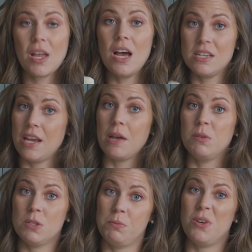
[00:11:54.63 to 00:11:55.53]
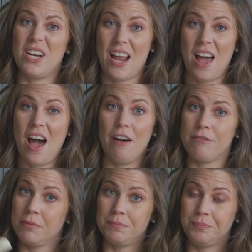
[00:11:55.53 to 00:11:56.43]
1.5 tablespoons
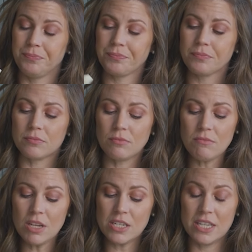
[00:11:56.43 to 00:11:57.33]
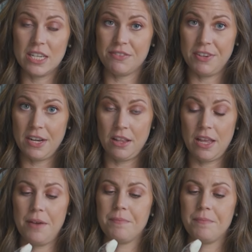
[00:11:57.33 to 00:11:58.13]
to this vanilla.